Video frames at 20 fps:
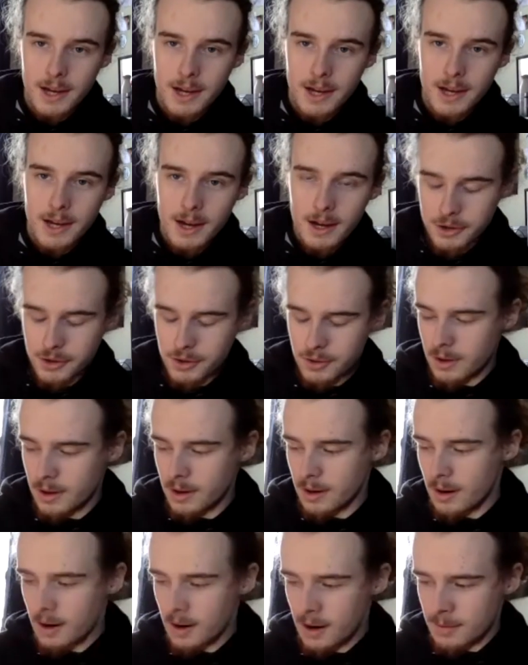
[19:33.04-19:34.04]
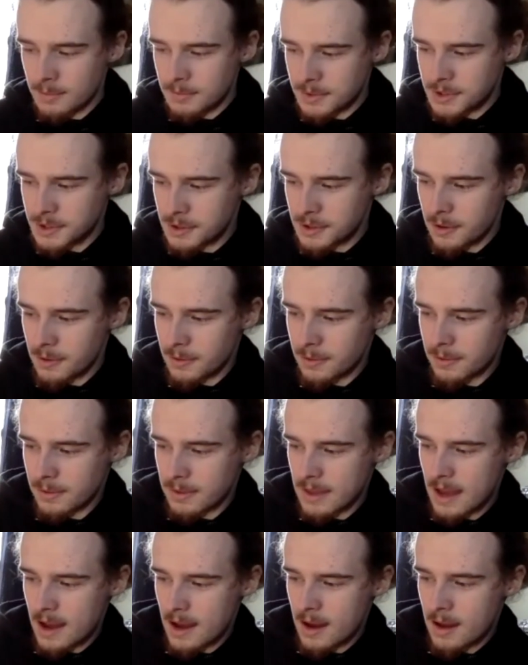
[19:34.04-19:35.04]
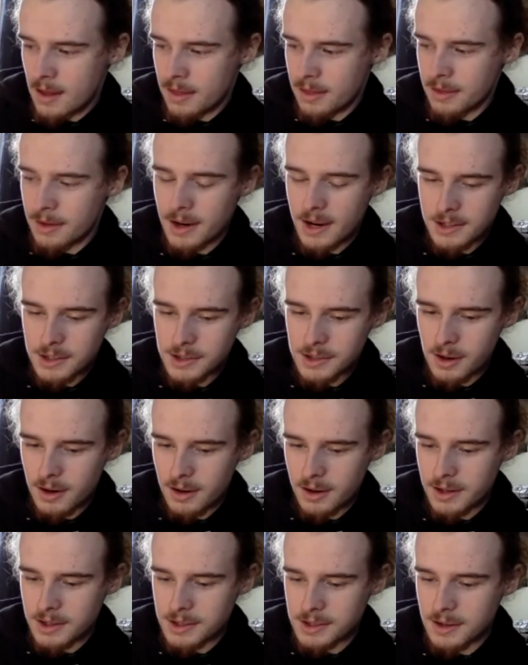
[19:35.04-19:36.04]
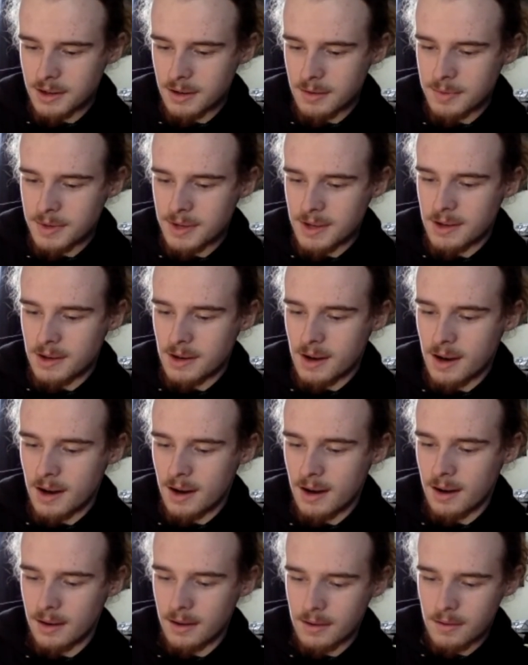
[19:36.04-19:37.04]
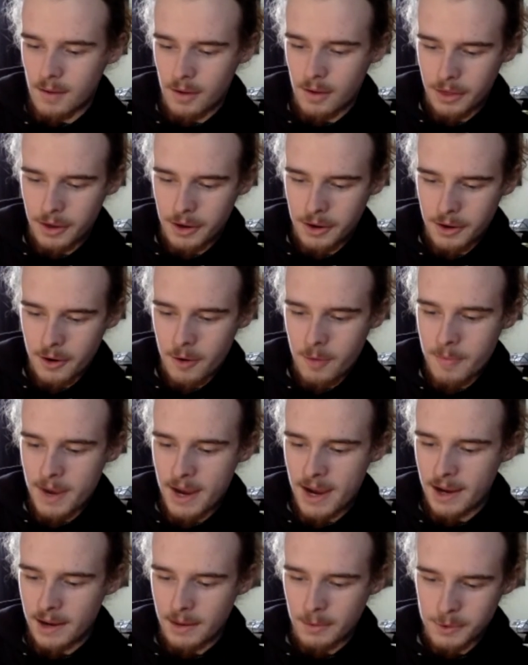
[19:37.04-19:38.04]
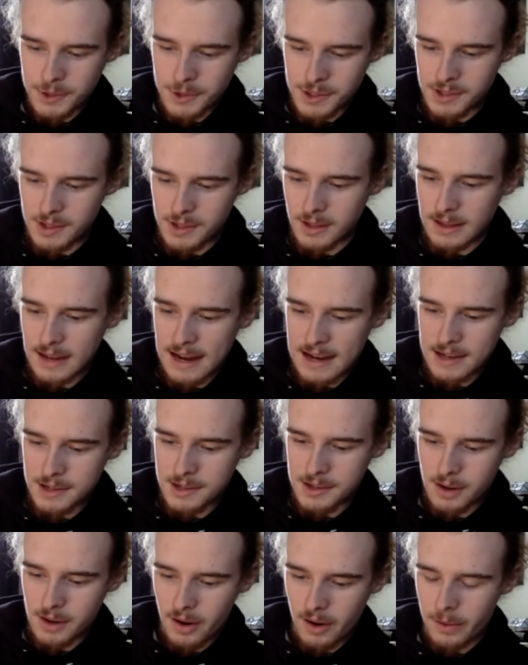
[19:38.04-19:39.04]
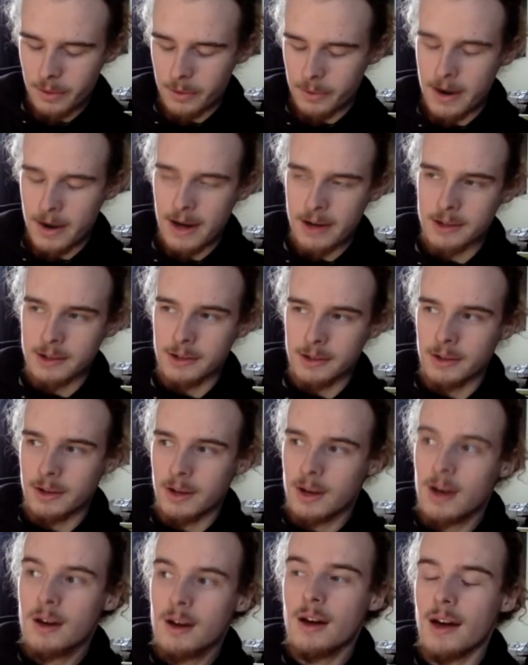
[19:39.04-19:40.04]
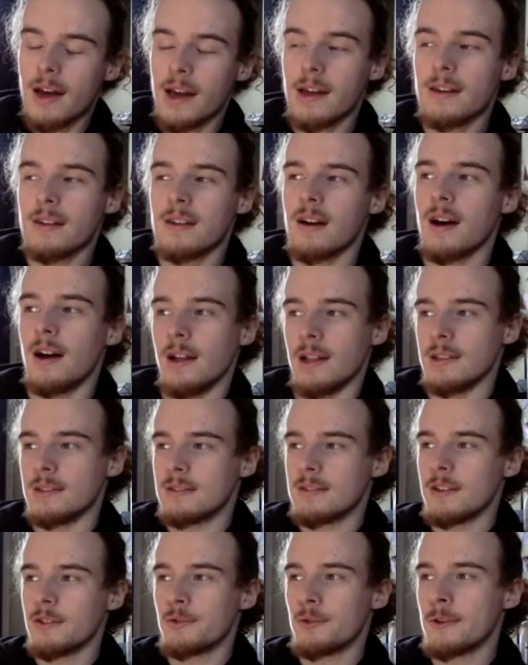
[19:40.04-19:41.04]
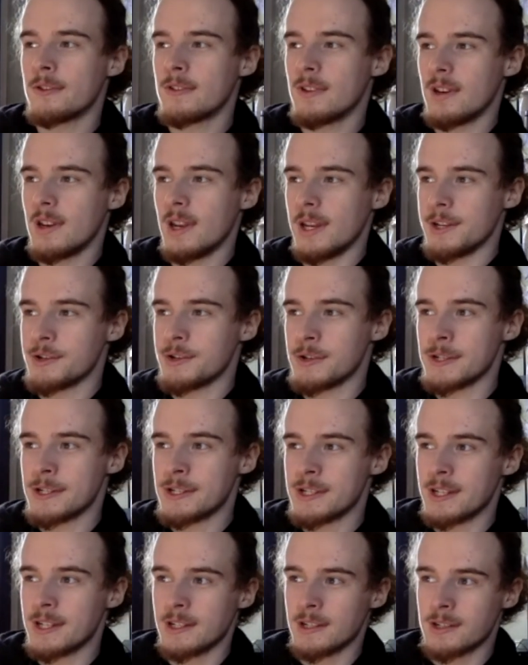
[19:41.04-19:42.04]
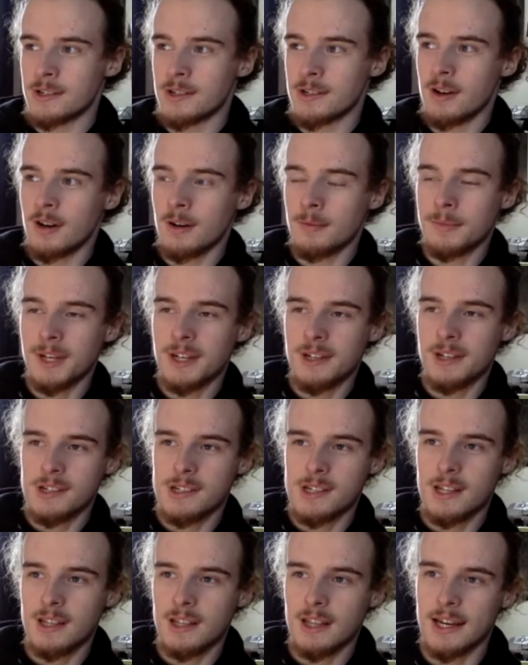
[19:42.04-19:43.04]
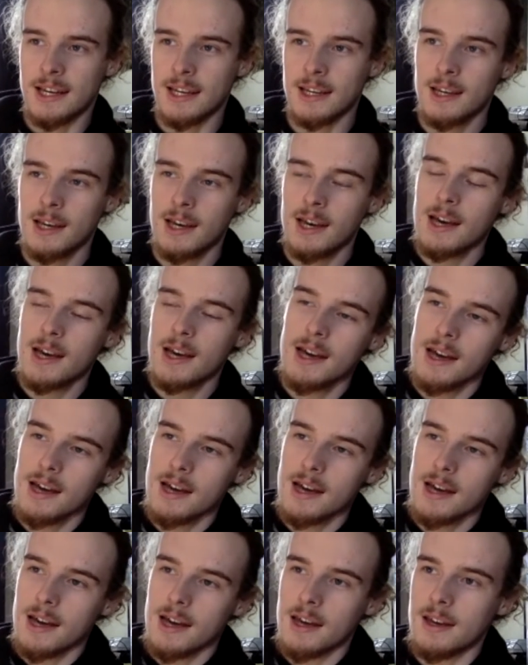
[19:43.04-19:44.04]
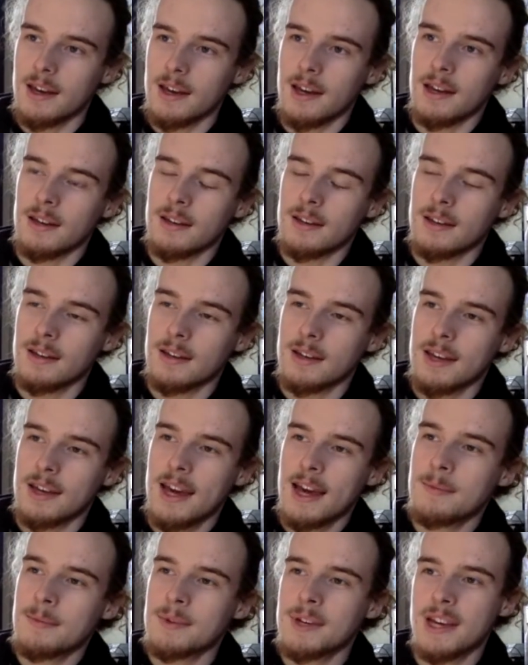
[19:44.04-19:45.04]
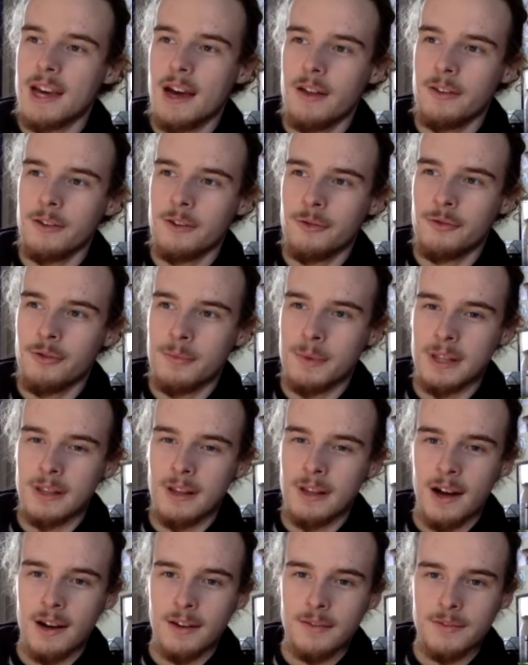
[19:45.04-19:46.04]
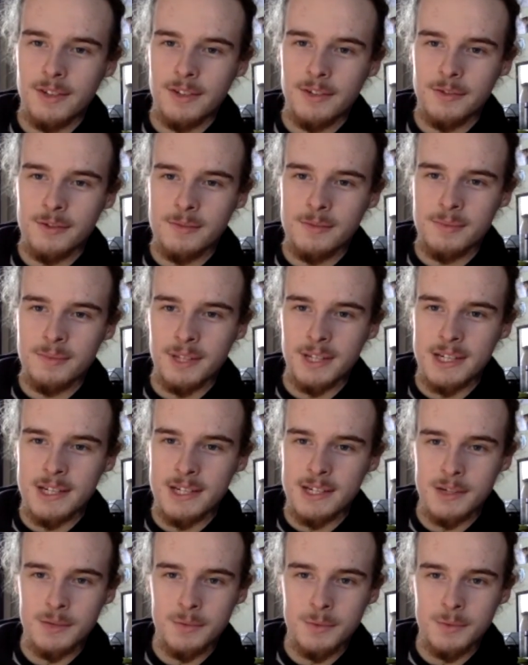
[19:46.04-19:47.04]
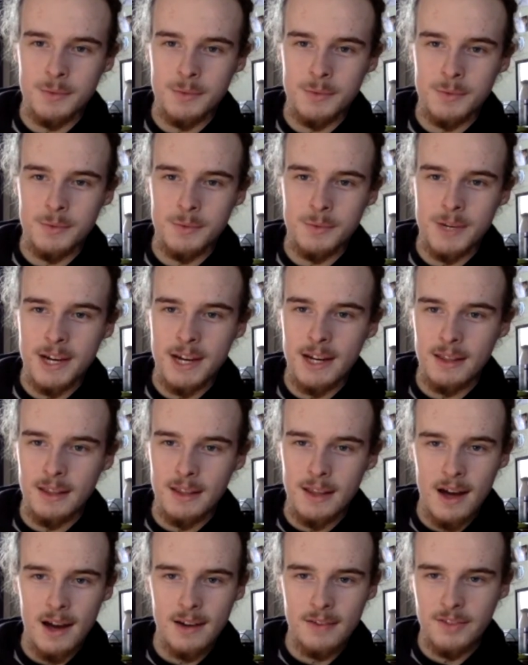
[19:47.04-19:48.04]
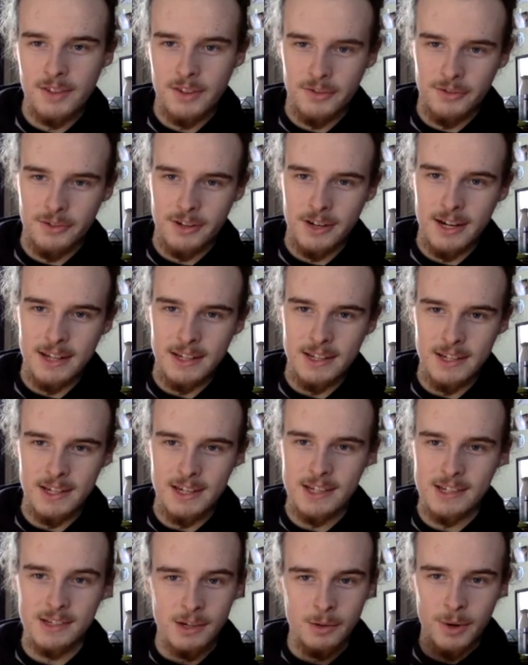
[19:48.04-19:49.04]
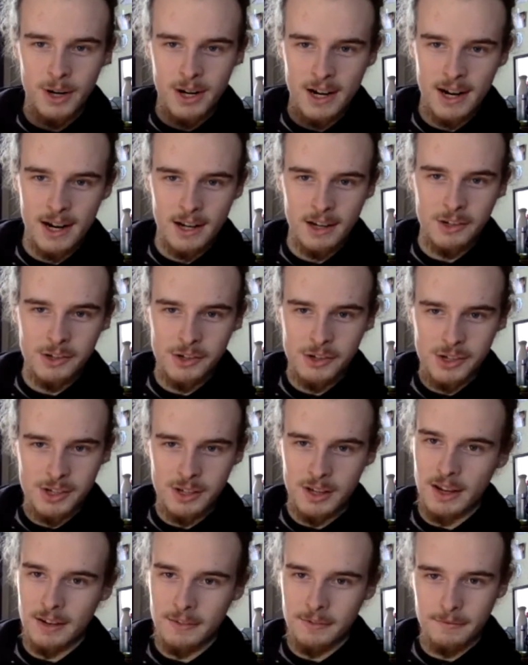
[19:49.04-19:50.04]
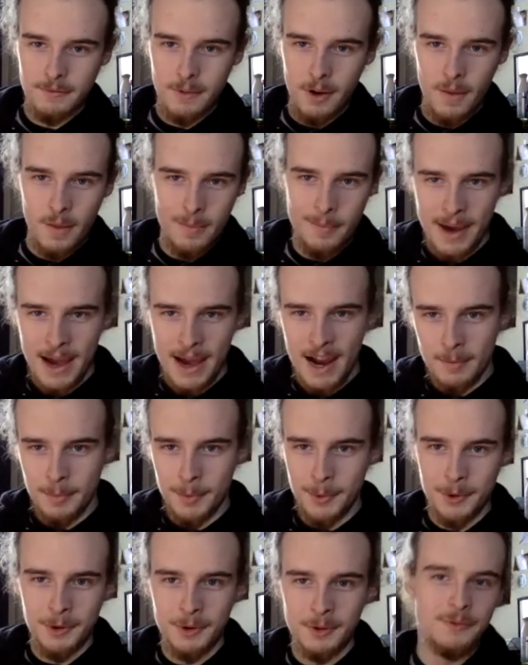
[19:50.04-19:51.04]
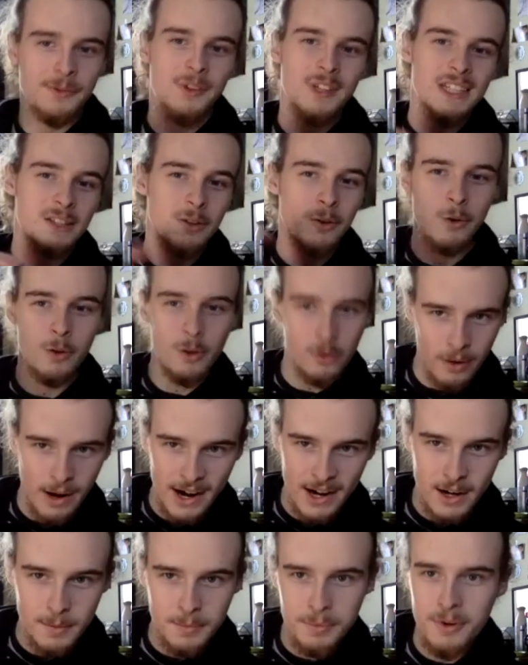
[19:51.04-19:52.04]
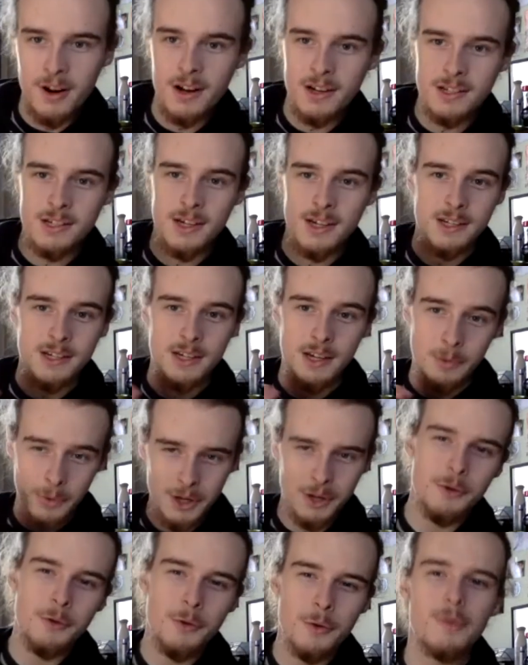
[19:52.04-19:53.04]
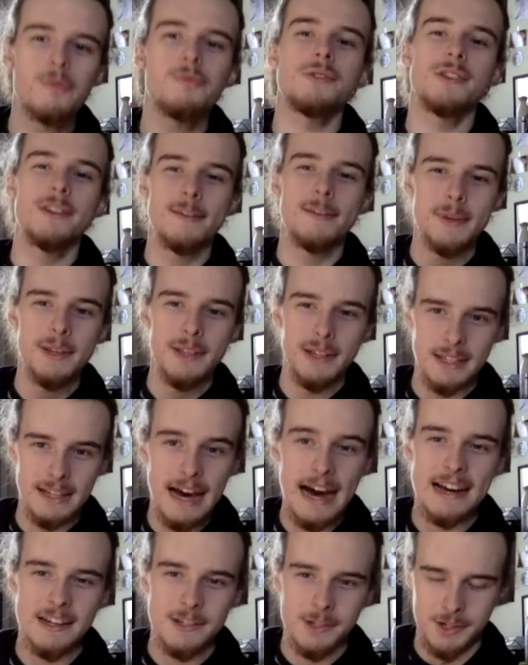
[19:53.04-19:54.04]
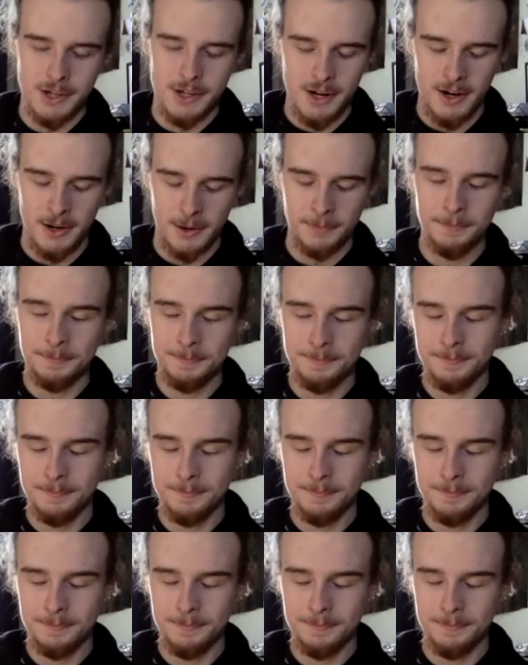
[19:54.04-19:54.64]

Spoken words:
sure. So the next song is going to be The Nomad, which is the last song on the record. And this was an interesting song because it came together from a lot of different places. We had a lot of different ideas that were kind of just like on the back burner for like the whole writing process, and we knew it was going to be the last song.